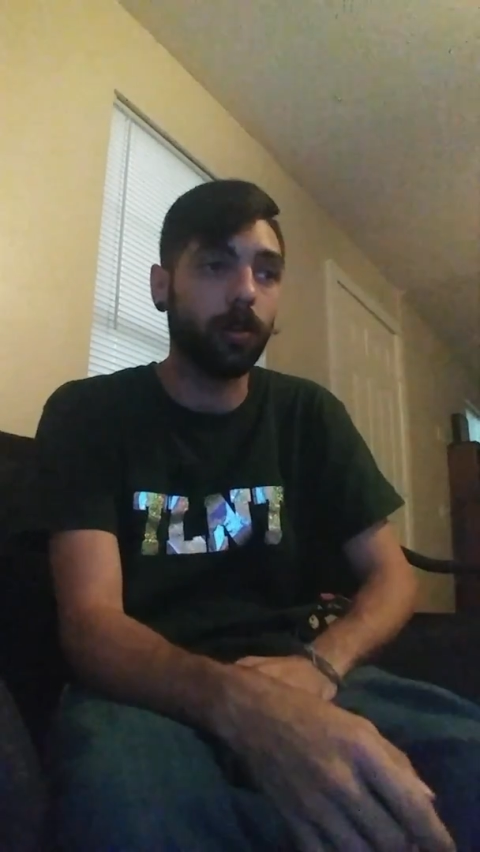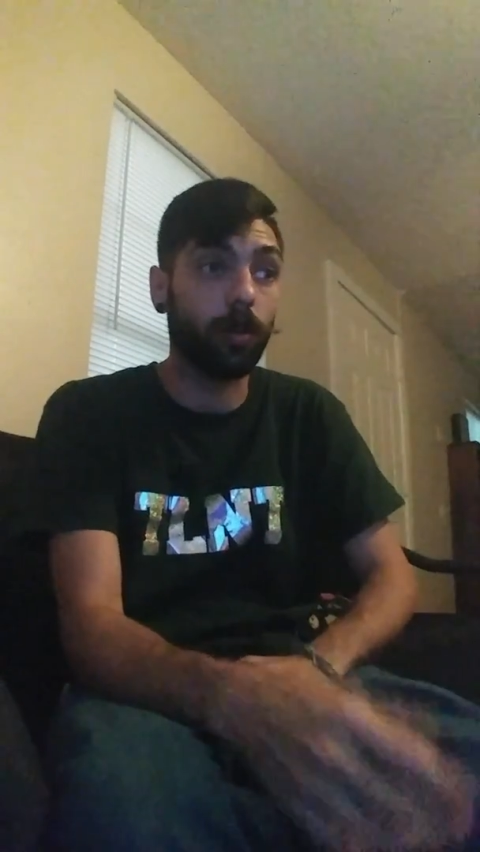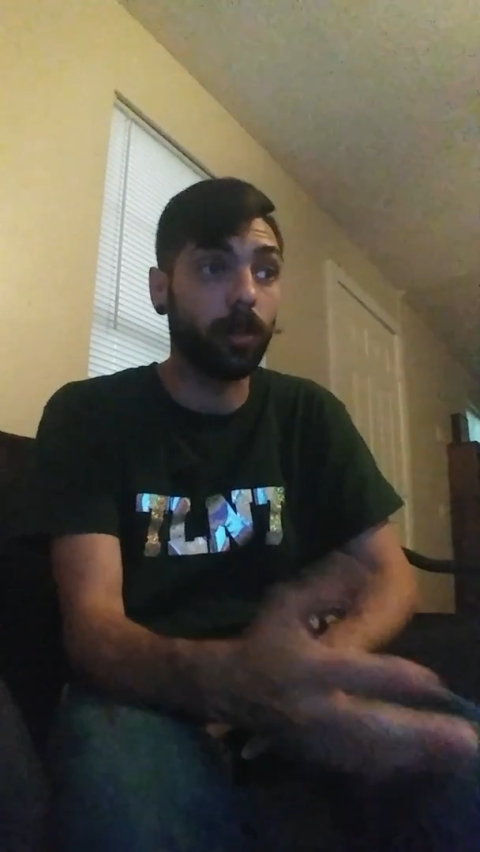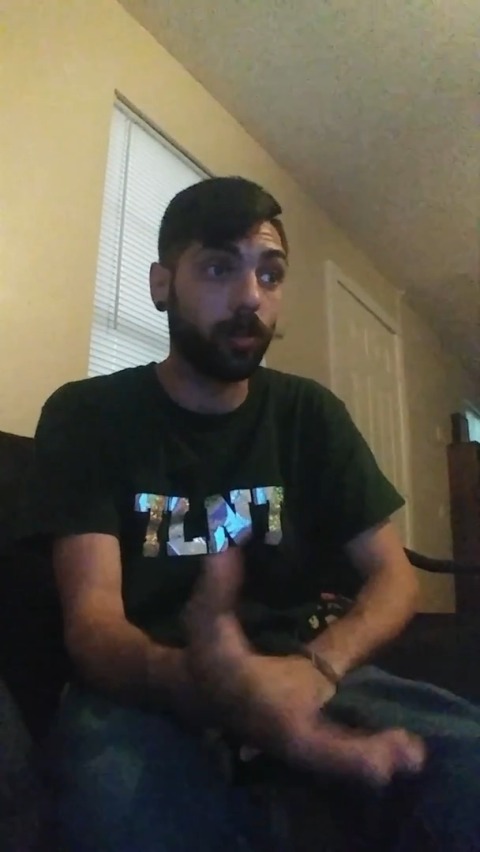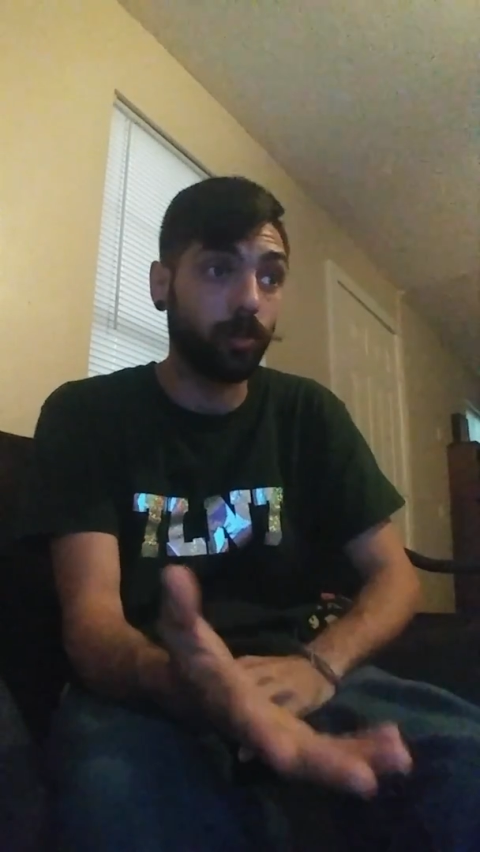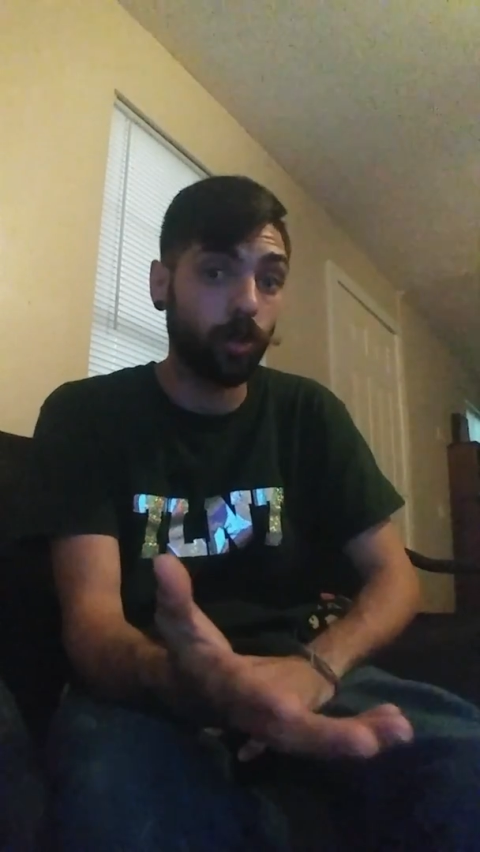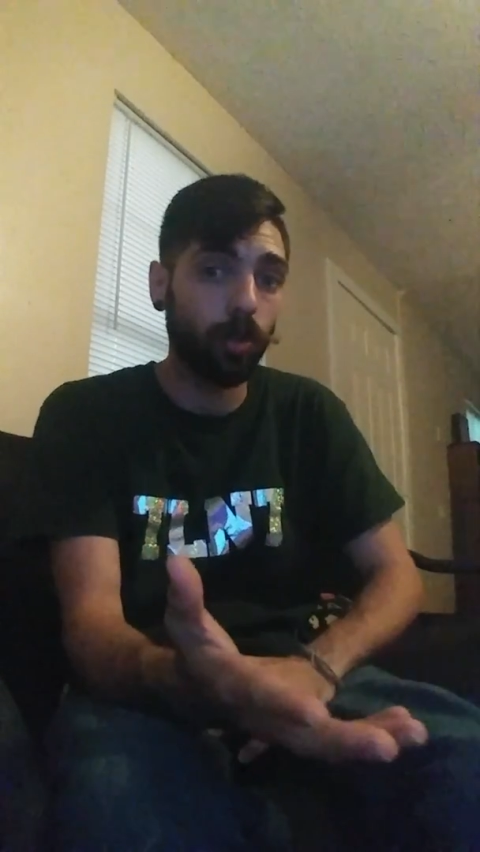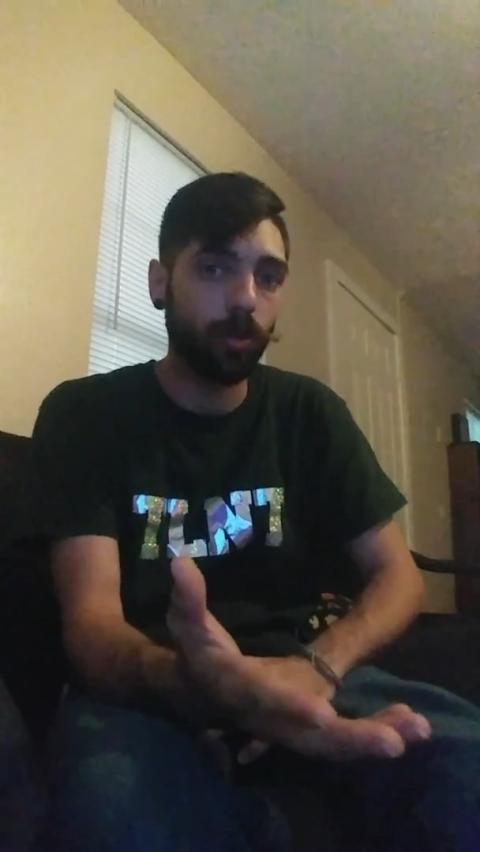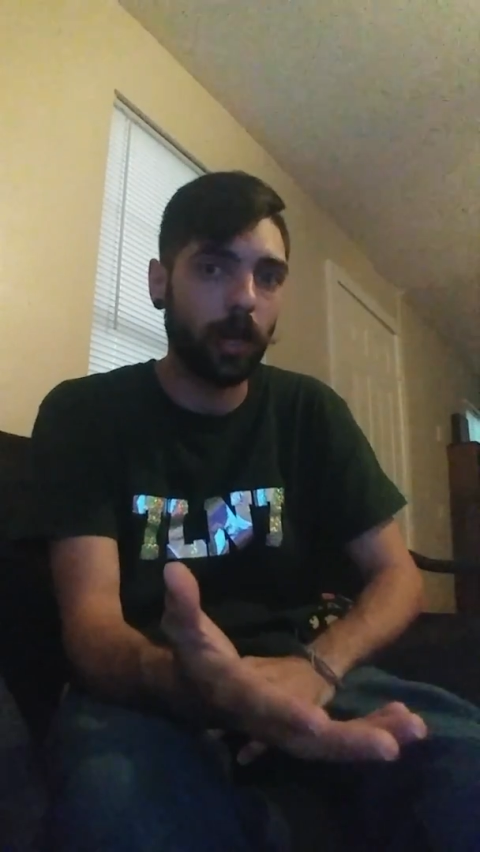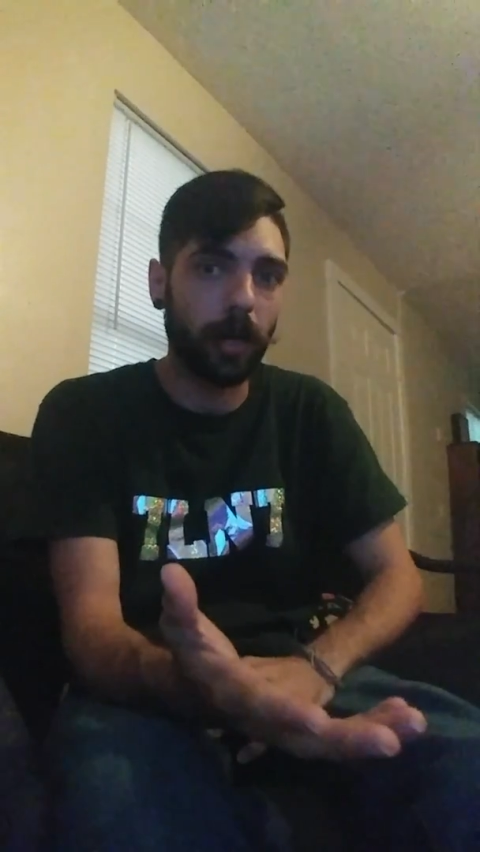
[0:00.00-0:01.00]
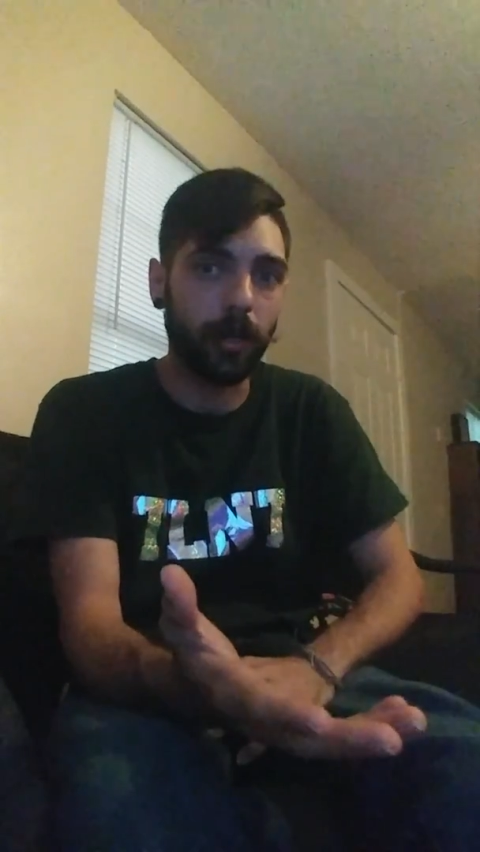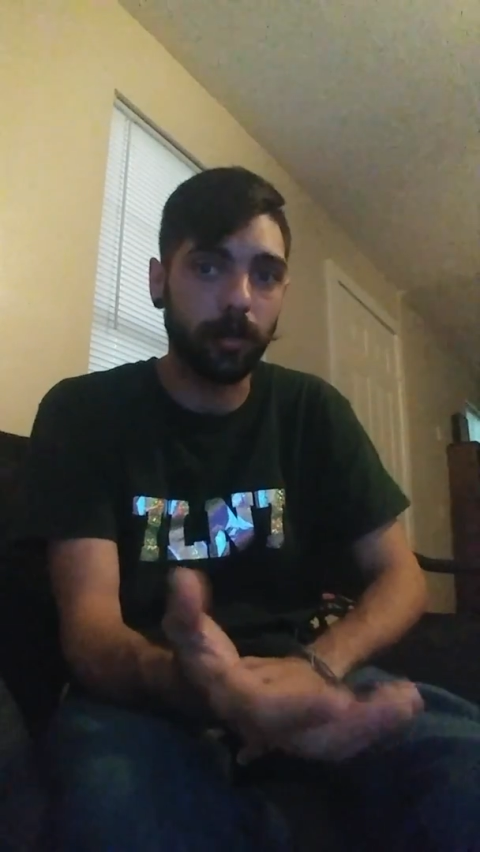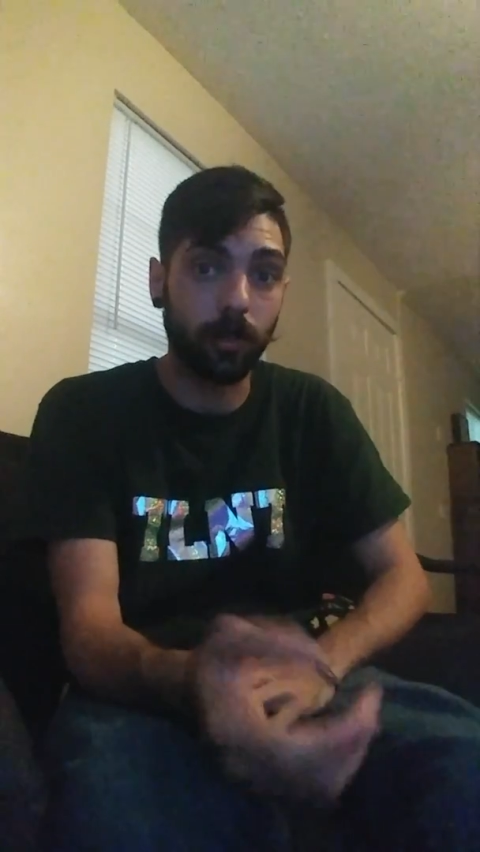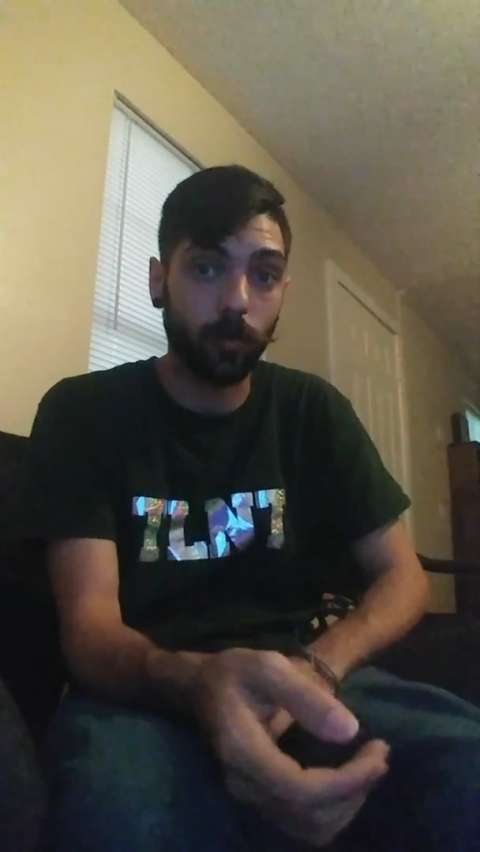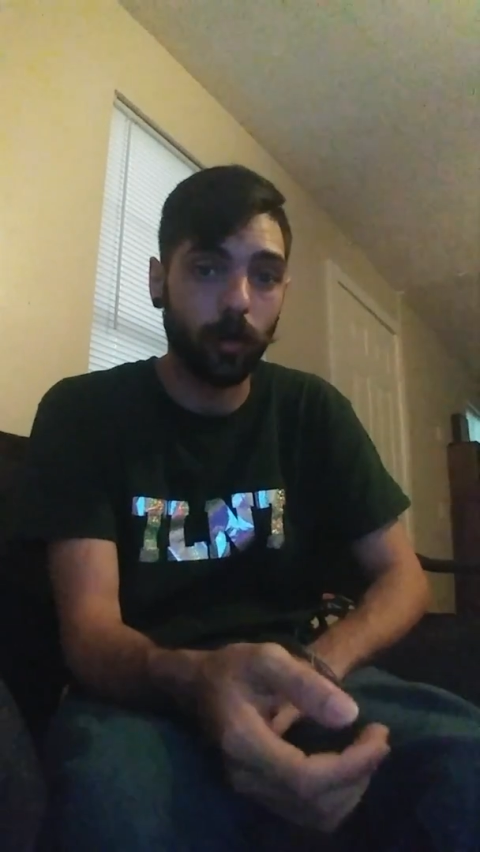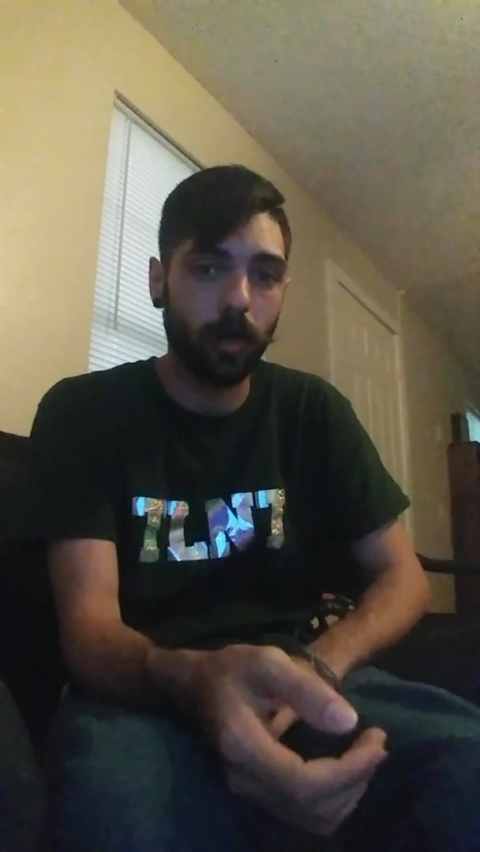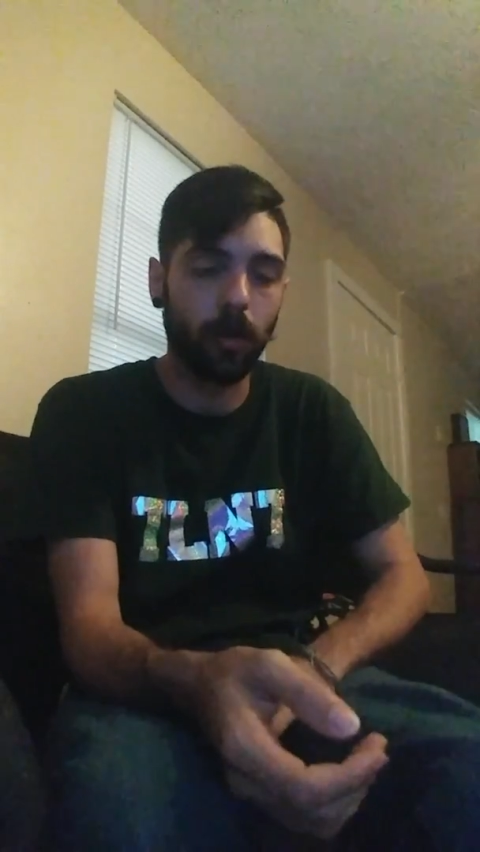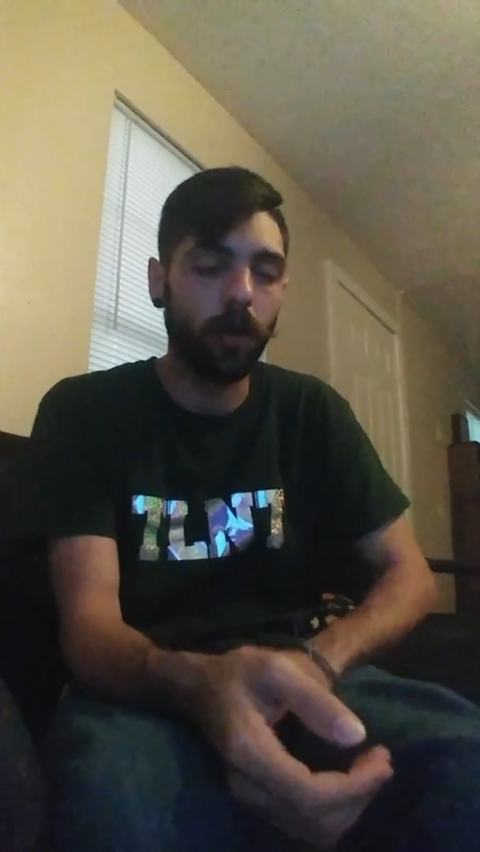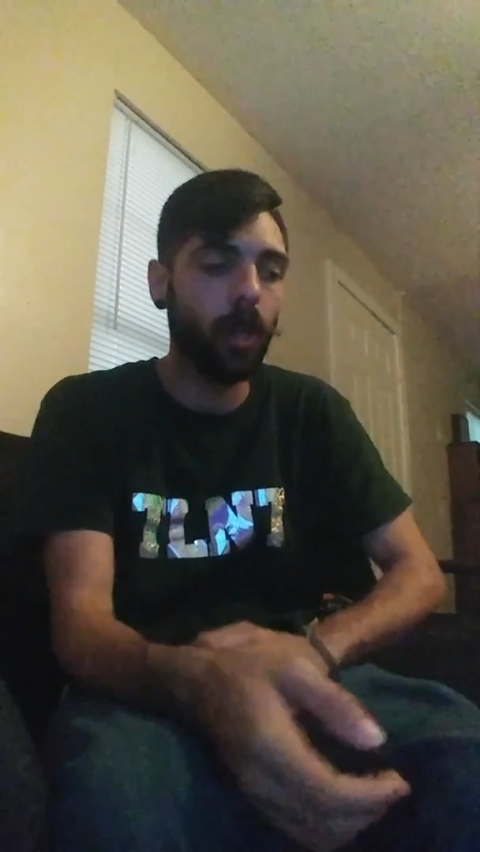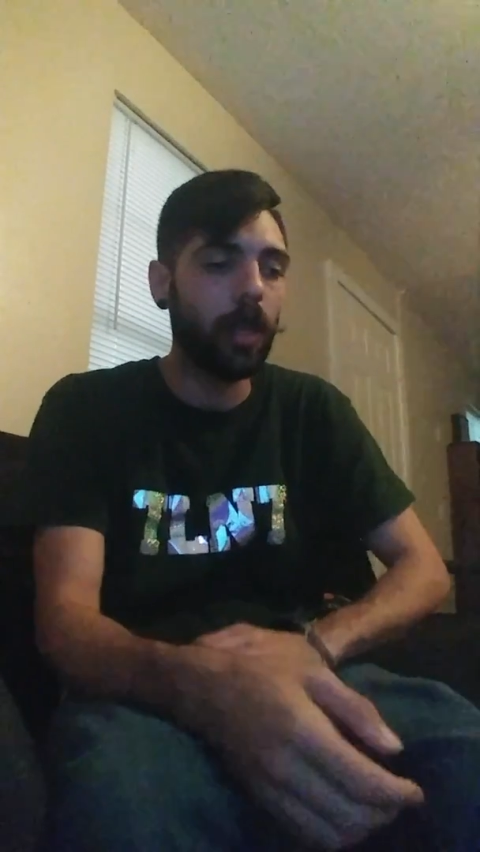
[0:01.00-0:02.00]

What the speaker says: or show you guys as well